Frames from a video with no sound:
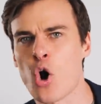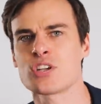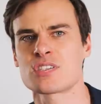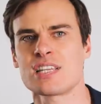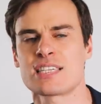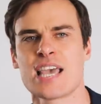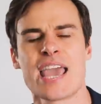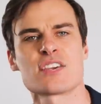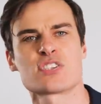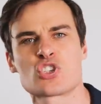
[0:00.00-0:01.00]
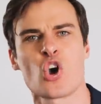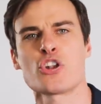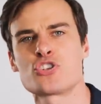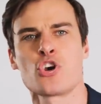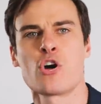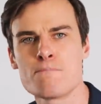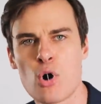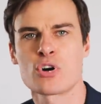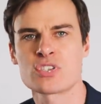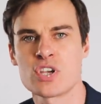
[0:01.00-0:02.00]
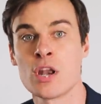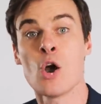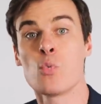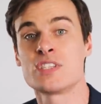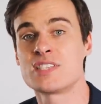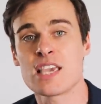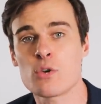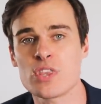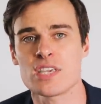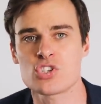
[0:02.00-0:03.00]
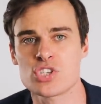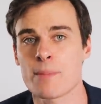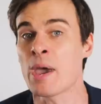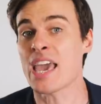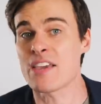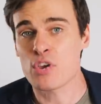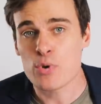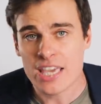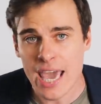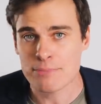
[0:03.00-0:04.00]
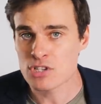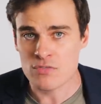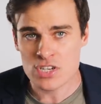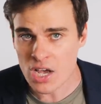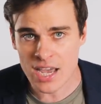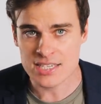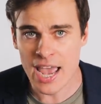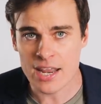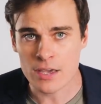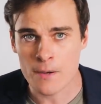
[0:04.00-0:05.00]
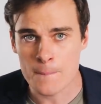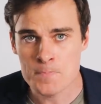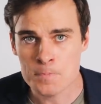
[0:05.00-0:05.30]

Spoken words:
honestly say that Scott John Morrison would sink with his ship if he were the captain of the Titanic?